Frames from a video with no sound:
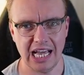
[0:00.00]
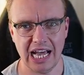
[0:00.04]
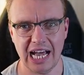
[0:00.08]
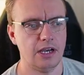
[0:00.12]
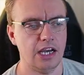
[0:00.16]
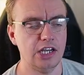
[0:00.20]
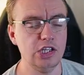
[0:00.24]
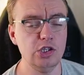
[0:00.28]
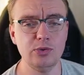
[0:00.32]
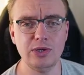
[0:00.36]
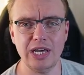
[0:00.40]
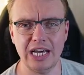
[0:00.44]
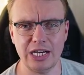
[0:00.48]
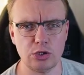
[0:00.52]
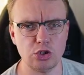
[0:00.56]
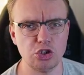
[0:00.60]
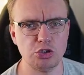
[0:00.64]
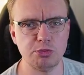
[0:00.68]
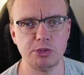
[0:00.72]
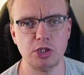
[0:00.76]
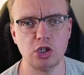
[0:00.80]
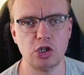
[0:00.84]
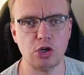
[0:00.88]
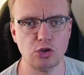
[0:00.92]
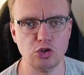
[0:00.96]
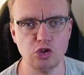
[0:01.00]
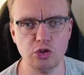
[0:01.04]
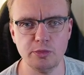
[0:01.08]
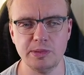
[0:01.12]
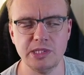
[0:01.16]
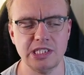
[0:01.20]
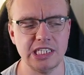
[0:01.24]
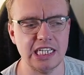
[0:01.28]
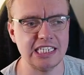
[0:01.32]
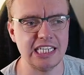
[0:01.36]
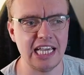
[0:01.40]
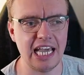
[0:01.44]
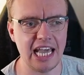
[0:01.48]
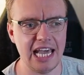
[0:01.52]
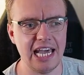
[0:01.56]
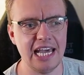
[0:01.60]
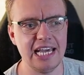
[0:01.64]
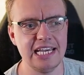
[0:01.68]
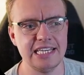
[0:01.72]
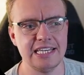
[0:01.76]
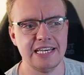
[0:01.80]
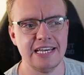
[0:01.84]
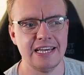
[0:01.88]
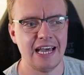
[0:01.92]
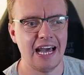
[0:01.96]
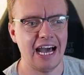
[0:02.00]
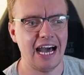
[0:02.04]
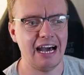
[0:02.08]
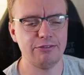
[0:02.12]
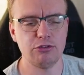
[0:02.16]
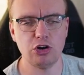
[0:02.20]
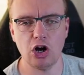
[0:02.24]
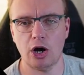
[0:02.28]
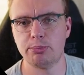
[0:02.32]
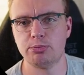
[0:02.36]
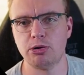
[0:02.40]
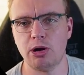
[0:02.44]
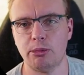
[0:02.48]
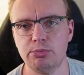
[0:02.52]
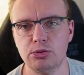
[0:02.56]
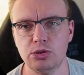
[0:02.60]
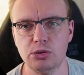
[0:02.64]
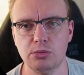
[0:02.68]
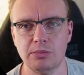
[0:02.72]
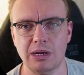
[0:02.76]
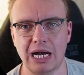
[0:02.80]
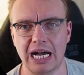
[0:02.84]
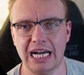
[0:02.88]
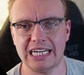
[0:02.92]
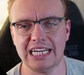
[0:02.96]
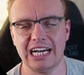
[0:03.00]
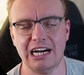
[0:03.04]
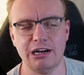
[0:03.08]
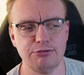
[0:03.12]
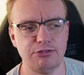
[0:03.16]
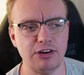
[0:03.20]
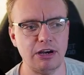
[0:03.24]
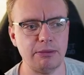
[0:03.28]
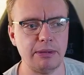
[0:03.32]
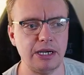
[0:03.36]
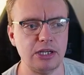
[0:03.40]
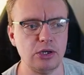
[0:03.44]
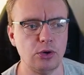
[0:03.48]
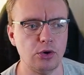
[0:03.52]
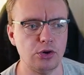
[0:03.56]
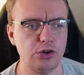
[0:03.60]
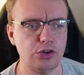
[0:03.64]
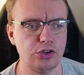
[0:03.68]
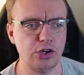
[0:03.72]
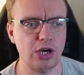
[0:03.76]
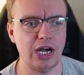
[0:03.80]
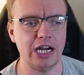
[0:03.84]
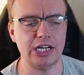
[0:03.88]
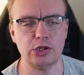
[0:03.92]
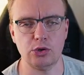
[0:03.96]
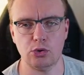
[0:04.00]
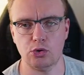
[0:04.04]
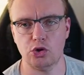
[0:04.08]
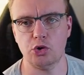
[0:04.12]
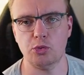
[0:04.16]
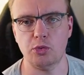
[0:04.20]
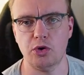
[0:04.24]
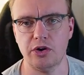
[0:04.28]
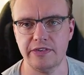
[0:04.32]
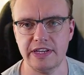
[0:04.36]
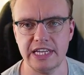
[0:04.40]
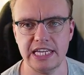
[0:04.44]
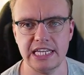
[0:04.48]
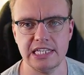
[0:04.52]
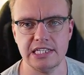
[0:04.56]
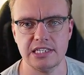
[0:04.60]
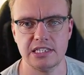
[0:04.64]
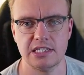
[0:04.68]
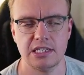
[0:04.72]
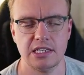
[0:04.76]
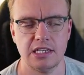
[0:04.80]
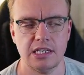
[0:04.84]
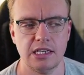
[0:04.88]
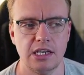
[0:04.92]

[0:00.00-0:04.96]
And you get a customer that calls up and says, hey, I've got a problem. I can't find my order. I don't know where it is.